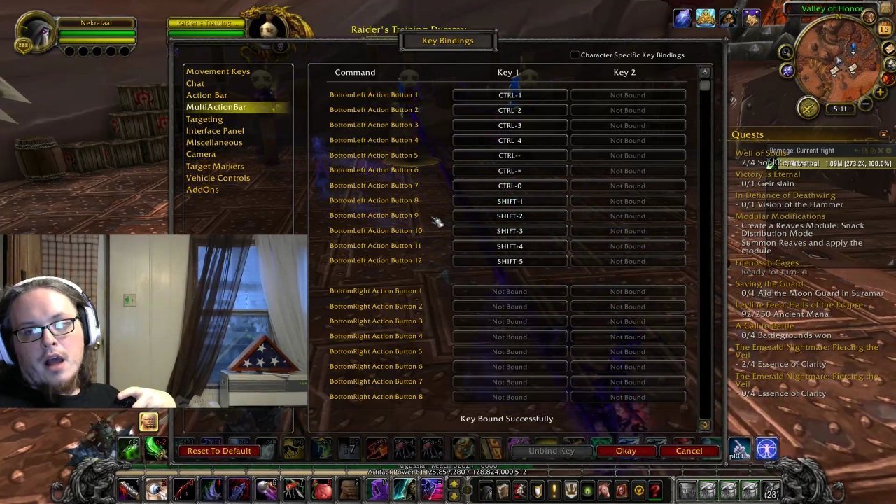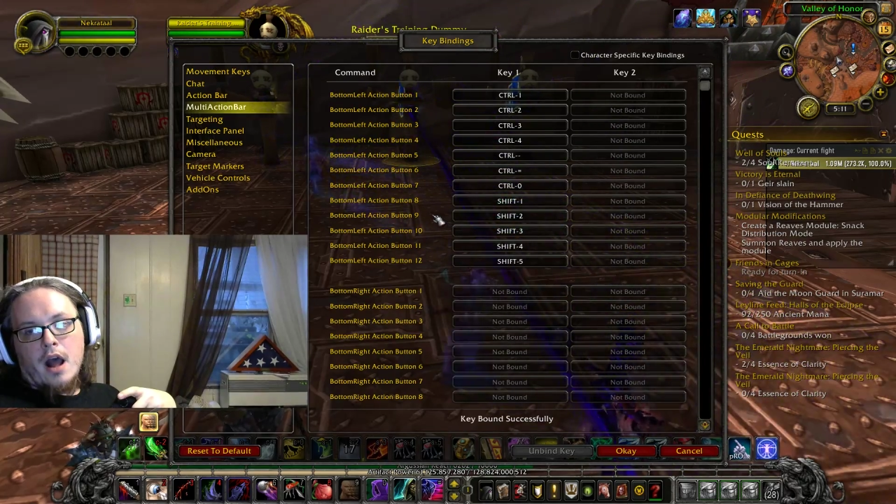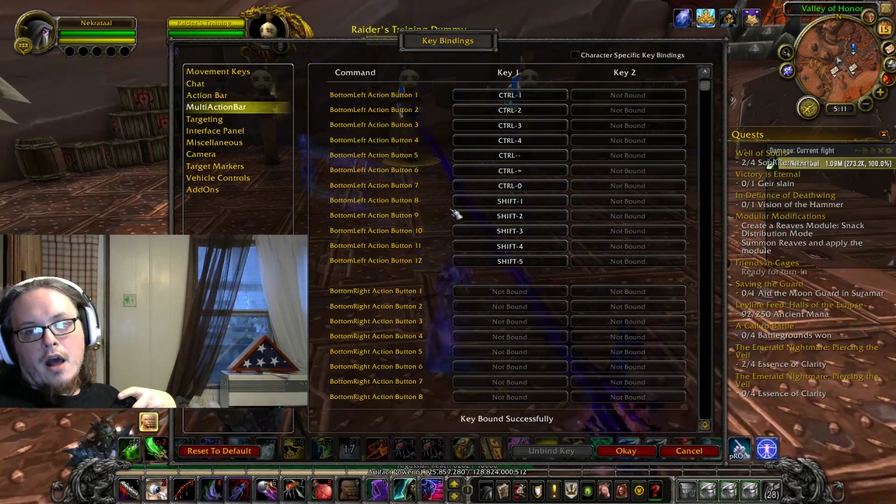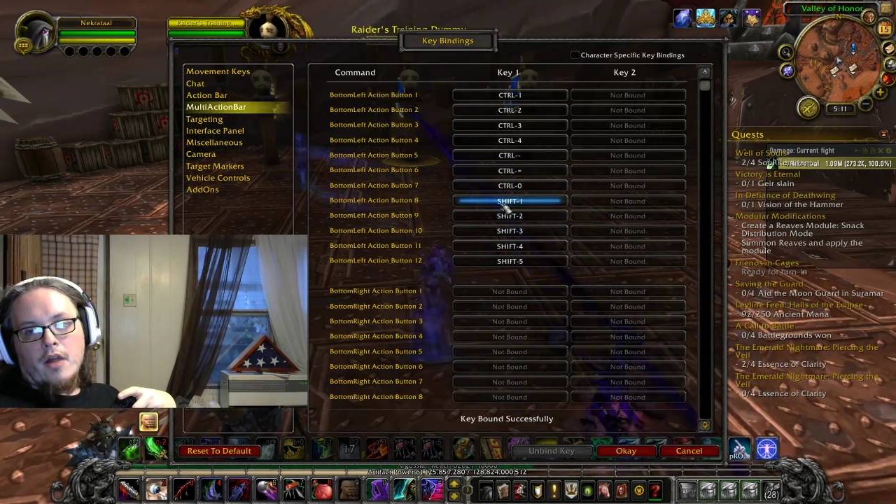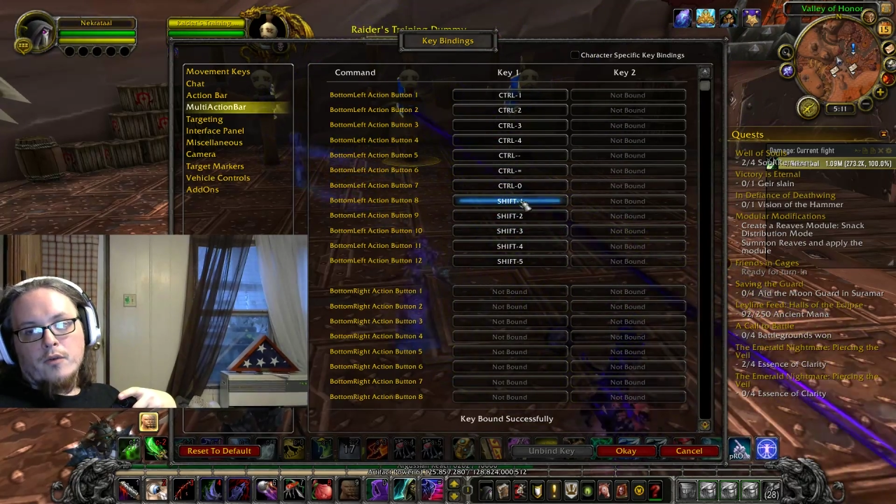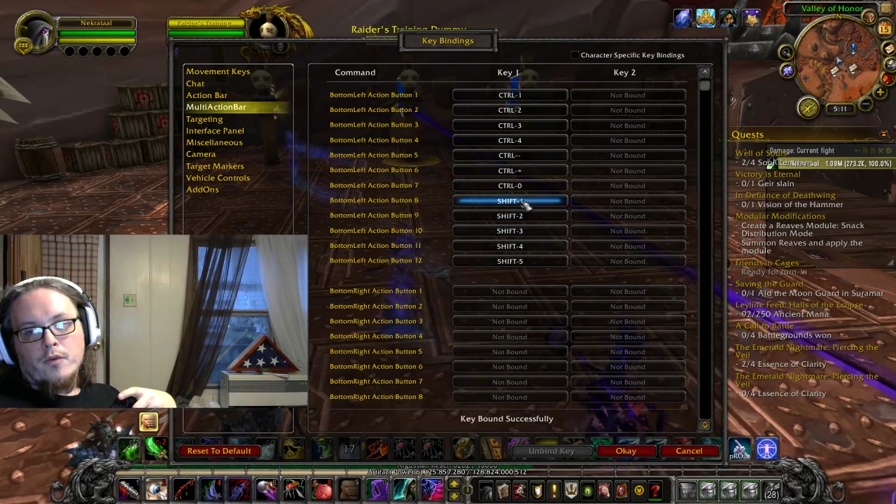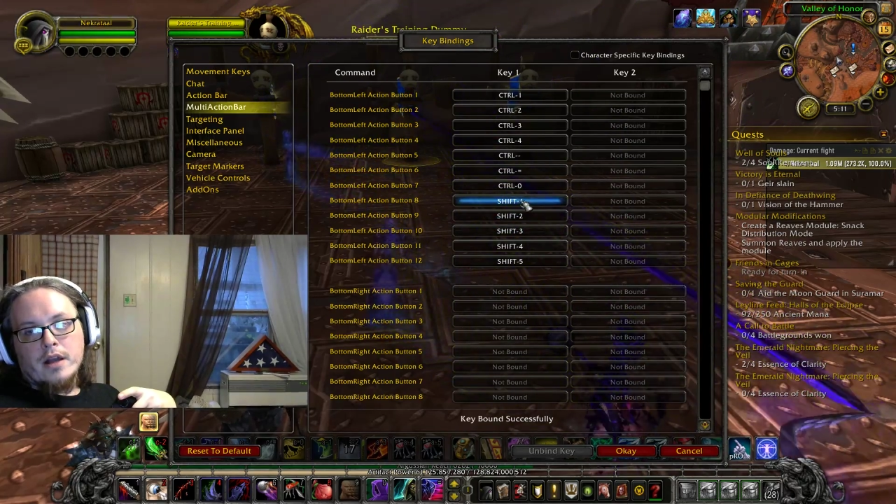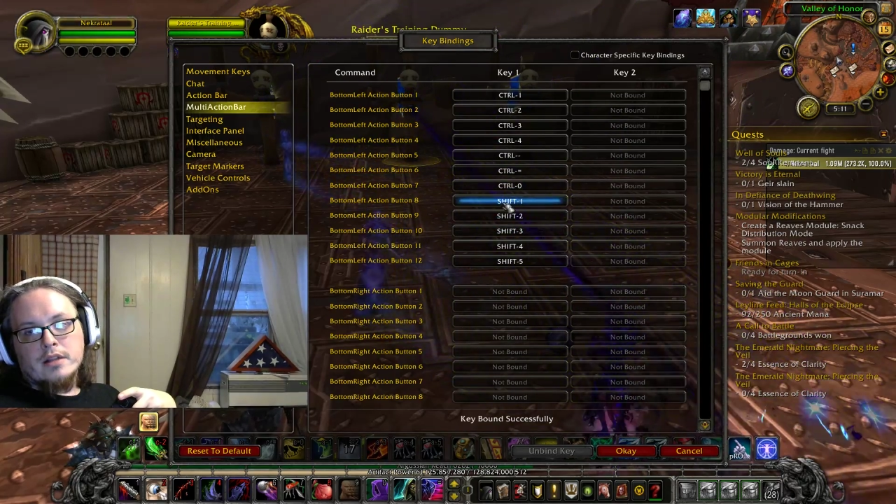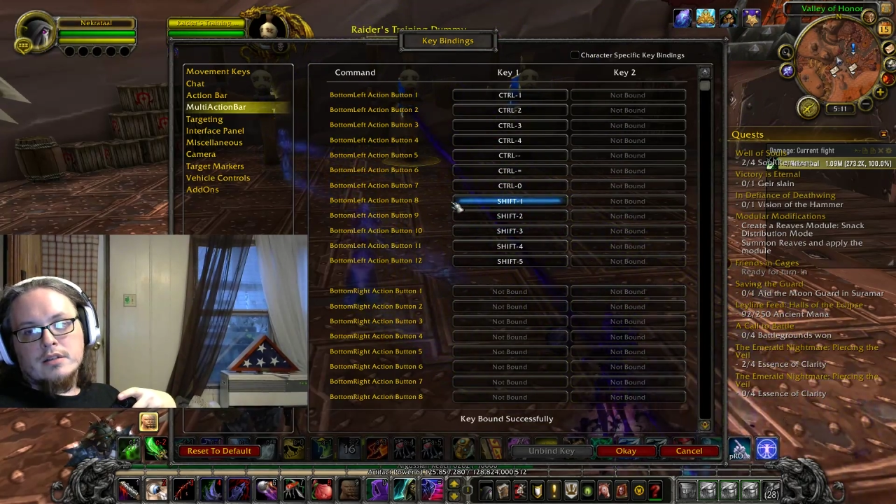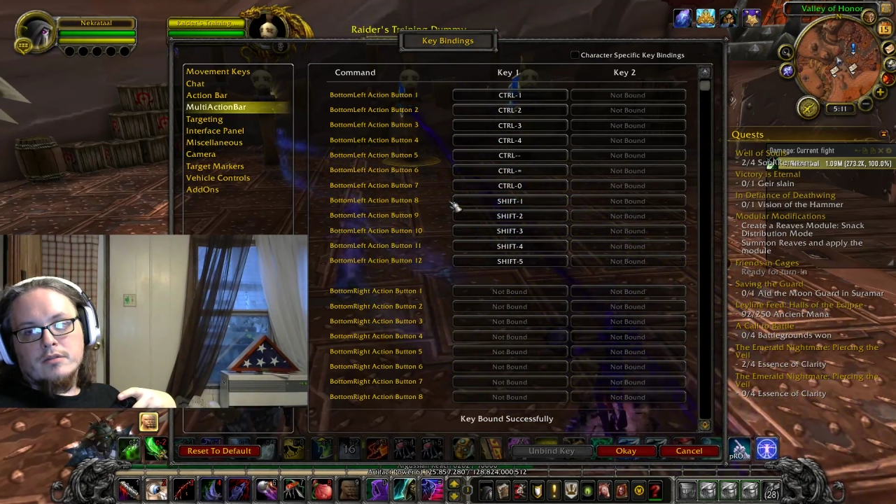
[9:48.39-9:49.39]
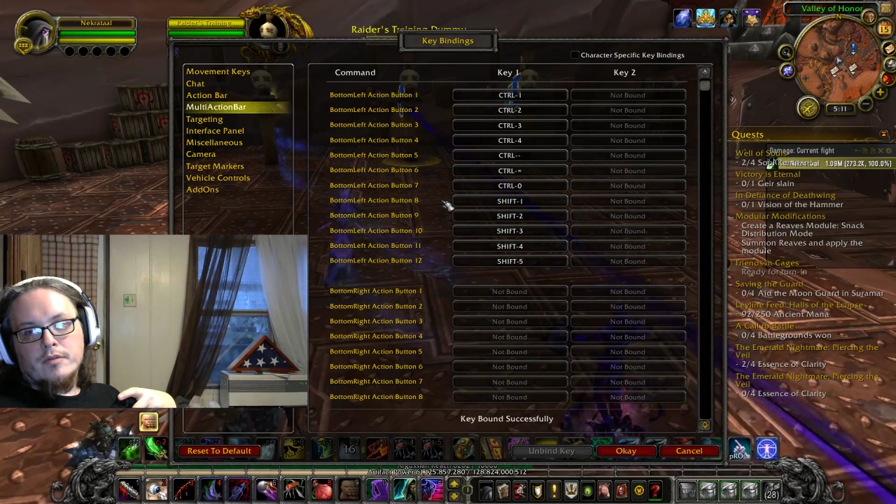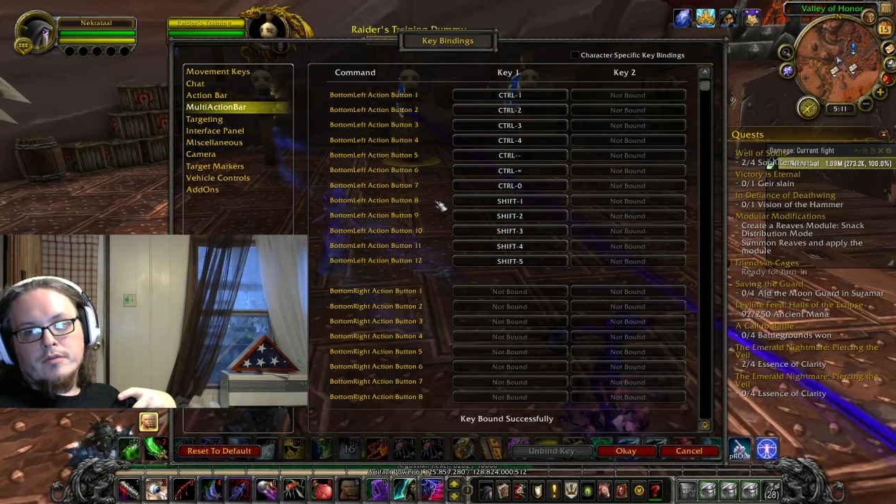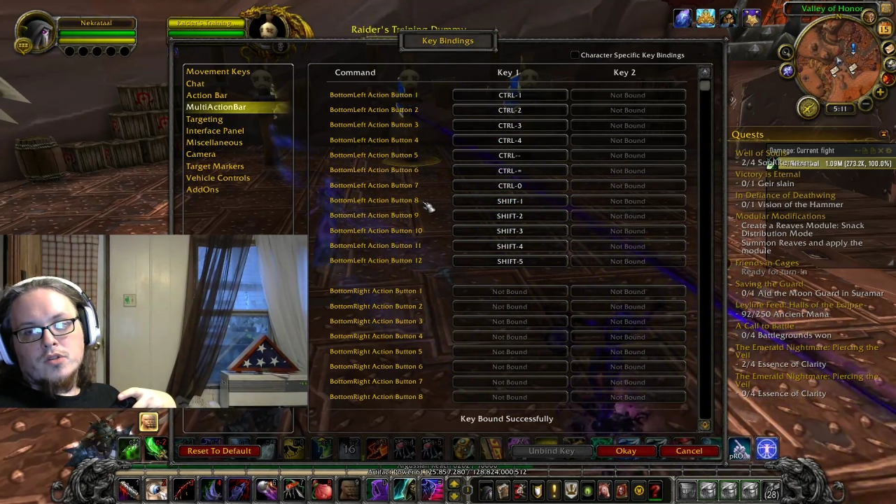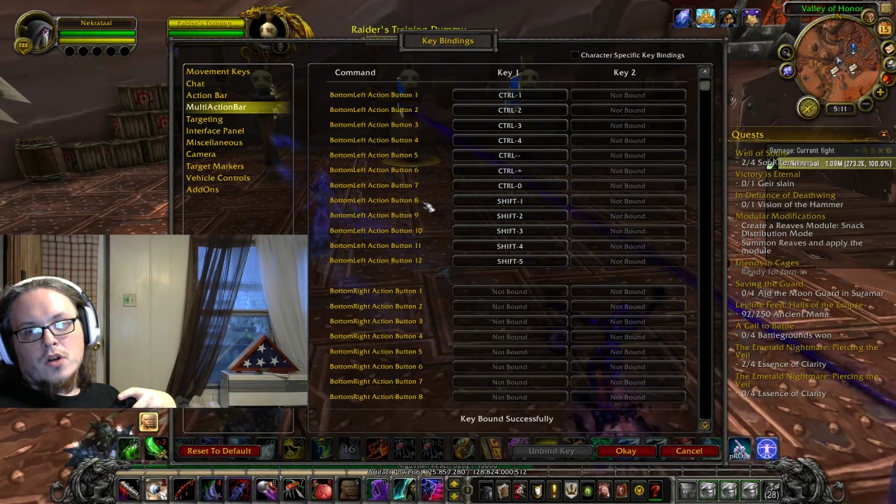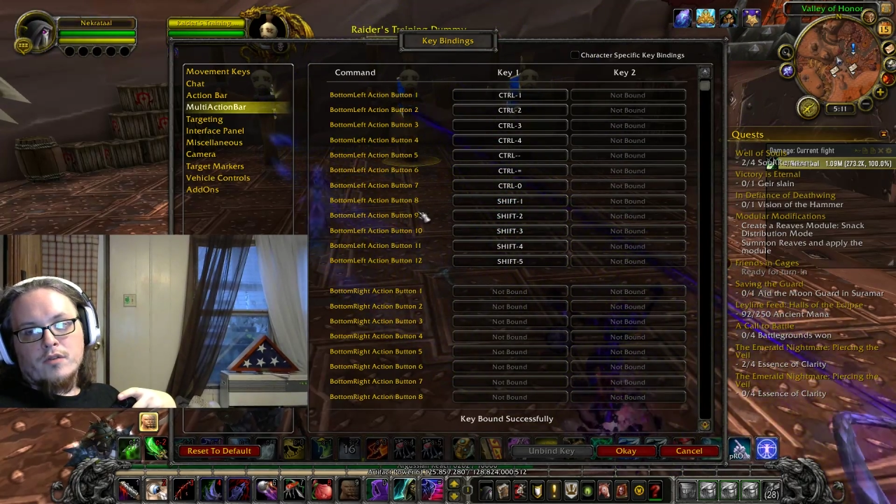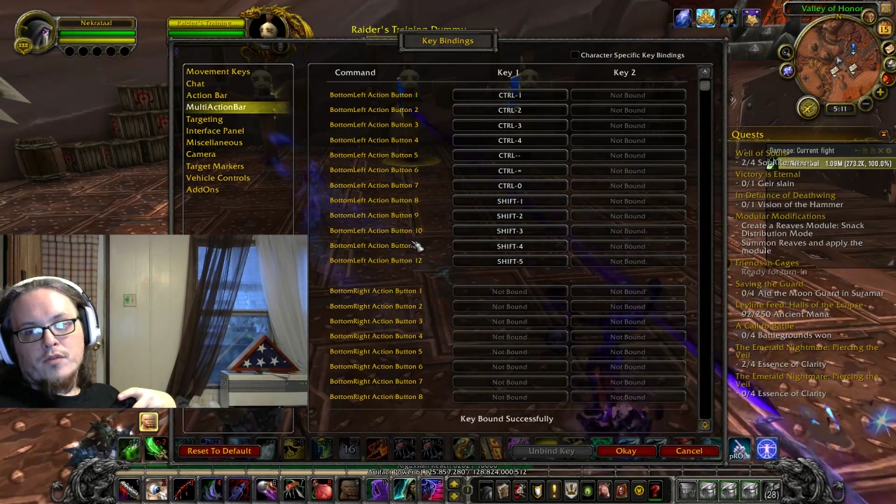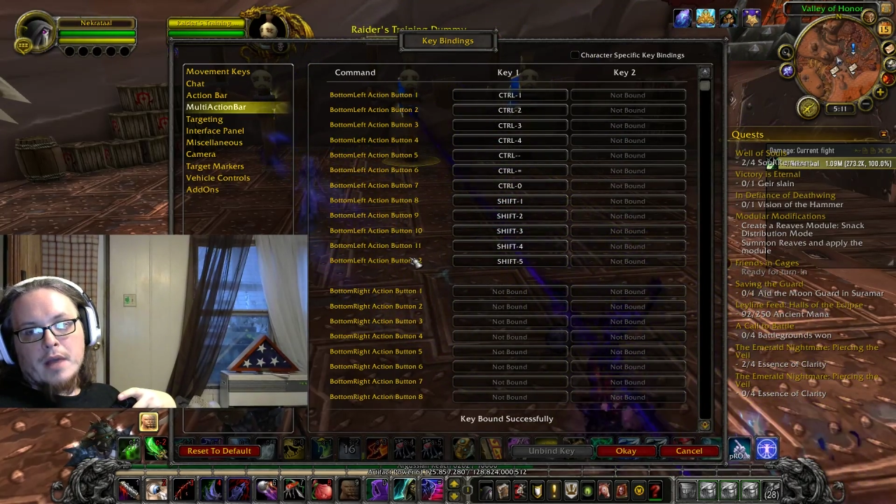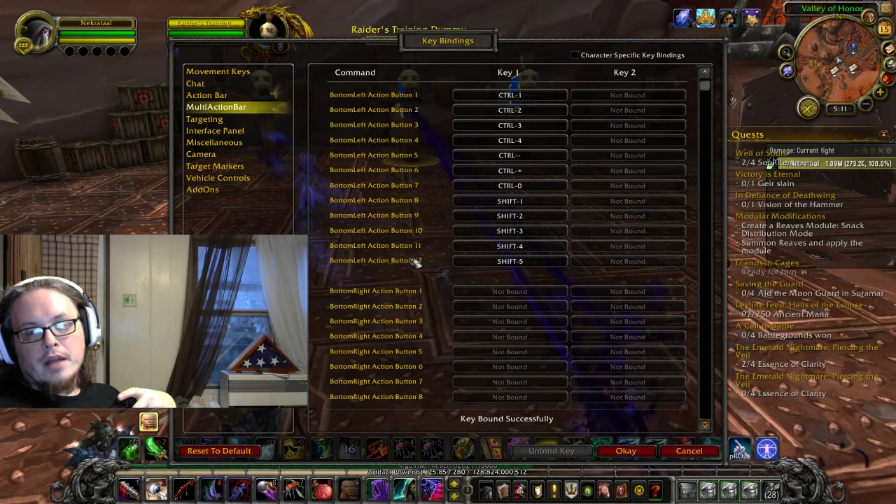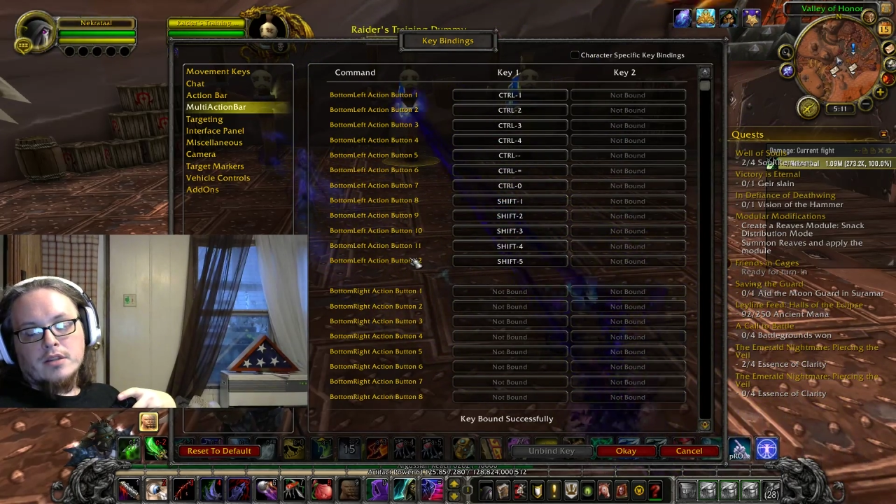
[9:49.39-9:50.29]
Uh, the rest, starting from 8